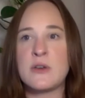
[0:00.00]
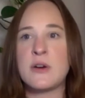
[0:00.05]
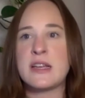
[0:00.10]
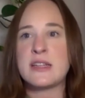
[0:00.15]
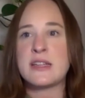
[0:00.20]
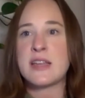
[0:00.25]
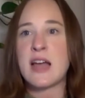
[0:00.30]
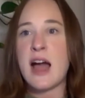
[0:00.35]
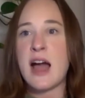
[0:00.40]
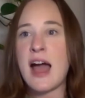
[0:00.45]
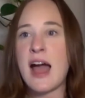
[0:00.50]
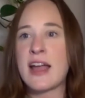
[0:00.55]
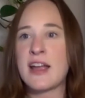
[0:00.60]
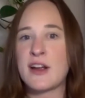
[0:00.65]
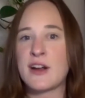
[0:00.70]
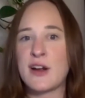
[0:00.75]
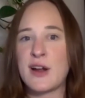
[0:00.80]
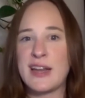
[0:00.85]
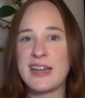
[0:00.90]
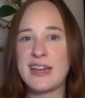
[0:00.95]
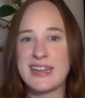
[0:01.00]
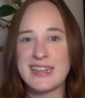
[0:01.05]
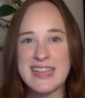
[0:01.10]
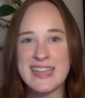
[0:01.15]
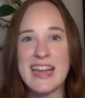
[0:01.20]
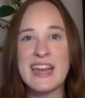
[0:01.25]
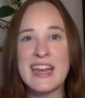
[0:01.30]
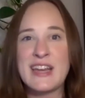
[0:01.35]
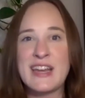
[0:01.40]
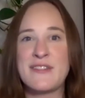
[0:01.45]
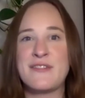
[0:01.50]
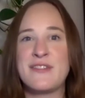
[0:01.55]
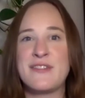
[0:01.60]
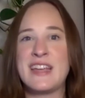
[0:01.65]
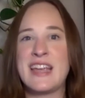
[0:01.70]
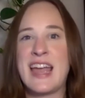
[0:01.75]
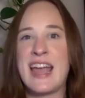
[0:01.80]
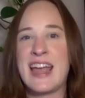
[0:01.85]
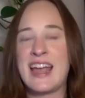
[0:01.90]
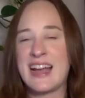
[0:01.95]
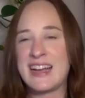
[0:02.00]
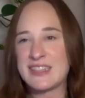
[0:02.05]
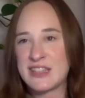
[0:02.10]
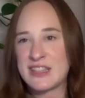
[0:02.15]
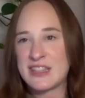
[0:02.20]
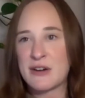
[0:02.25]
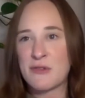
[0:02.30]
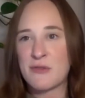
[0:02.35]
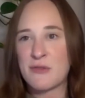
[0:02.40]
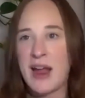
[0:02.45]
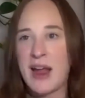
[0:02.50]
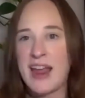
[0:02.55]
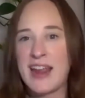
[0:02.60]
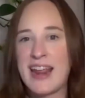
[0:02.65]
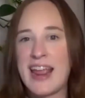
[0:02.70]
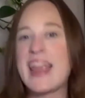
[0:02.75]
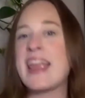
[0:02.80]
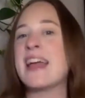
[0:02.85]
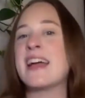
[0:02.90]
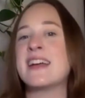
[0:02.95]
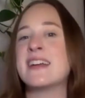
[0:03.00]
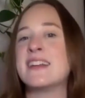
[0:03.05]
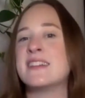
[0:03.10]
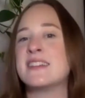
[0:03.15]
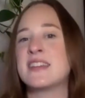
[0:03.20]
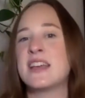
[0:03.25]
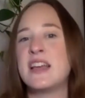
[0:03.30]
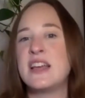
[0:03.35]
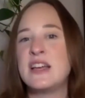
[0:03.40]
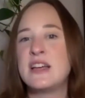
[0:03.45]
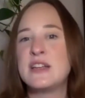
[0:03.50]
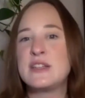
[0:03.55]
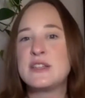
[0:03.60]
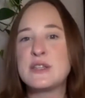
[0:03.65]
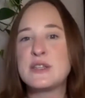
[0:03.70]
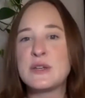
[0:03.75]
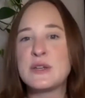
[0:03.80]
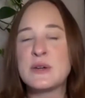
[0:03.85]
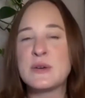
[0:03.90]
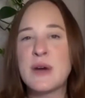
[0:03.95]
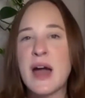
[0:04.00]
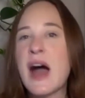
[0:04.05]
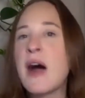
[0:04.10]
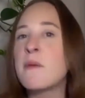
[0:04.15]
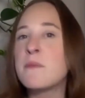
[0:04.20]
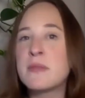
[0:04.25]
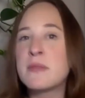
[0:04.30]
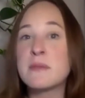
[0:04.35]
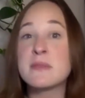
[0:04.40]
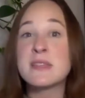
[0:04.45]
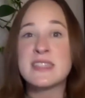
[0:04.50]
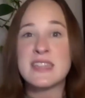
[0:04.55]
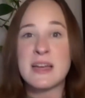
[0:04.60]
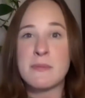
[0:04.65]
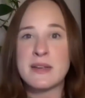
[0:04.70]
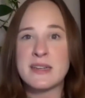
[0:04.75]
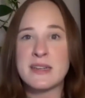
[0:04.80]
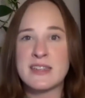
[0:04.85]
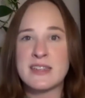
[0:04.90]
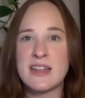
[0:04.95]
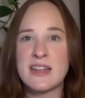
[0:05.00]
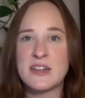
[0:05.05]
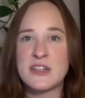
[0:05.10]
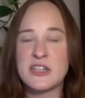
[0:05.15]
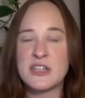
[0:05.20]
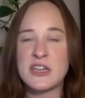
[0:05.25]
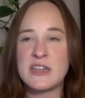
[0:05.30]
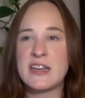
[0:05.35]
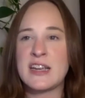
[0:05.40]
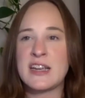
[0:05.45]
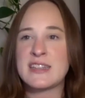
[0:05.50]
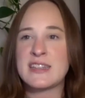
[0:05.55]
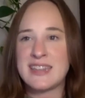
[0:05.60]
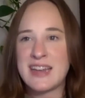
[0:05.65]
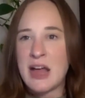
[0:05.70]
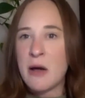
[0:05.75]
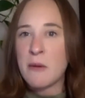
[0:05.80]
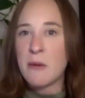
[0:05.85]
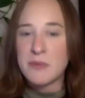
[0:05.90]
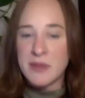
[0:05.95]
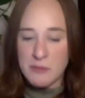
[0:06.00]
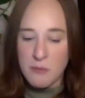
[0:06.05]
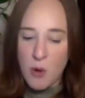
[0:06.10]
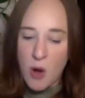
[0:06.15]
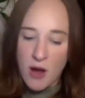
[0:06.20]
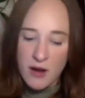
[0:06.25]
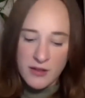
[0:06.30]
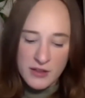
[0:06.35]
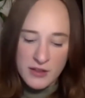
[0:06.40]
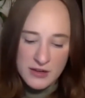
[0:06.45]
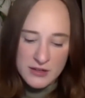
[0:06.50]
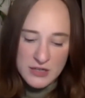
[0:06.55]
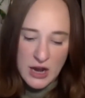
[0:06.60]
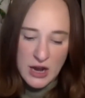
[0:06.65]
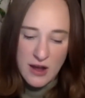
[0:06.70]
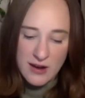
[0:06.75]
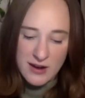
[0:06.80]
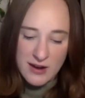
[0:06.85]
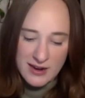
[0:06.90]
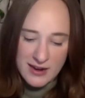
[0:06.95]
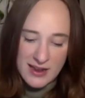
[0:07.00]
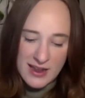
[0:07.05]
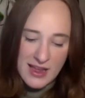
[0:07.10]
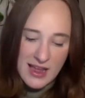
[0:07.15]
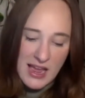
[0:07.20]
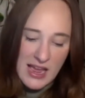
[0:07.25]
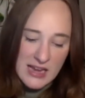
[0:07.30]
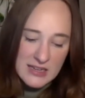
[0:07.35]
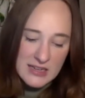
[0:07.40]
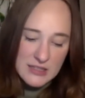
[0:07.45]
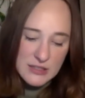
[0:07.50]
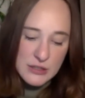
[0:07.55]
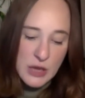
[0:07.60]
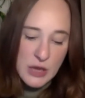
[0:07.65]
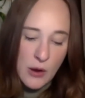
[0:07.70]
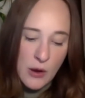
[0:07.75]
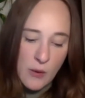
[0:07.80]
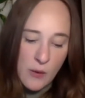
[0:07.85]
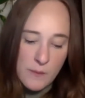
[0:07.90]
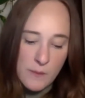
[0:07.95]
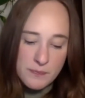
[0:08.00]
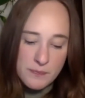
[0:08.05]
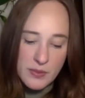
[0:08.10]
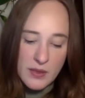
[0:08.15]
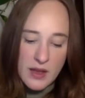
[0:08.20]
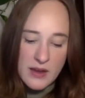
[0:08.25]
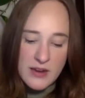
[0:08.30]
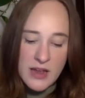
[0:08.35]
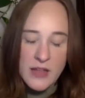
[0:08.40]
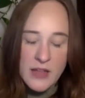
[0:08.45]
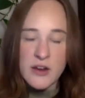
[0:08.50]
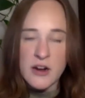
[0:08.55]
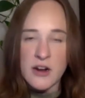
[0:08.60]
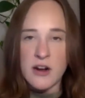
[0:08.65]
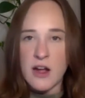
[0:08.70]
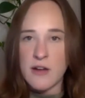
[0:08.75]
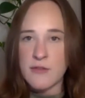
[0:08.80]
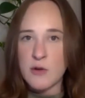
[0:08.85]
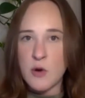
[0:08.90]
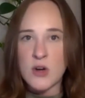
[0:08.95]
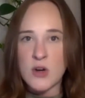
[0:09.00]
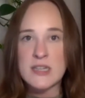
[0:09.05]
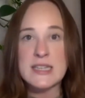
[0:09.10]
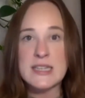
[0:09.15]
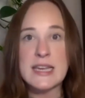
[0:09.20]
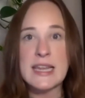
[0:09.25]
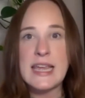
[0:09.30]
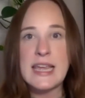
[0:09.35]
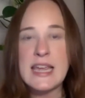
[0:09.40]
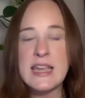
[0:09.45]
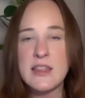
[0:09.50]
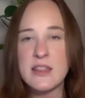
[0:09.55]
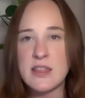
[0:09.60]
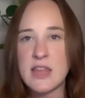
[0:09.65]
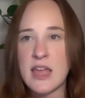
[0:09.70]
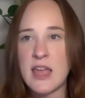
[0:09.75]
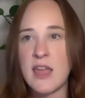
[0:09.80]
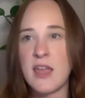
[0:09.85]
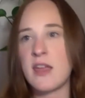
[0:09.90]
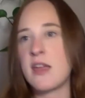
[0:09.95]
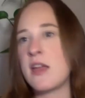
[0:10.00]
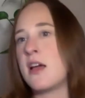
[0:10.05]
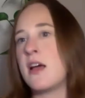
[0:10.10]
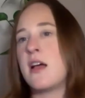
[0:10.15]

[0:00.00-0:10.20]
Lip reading: is hire an executive VA as their right hand to help them step into their genius and help them walk their talk. So another, of course, key thing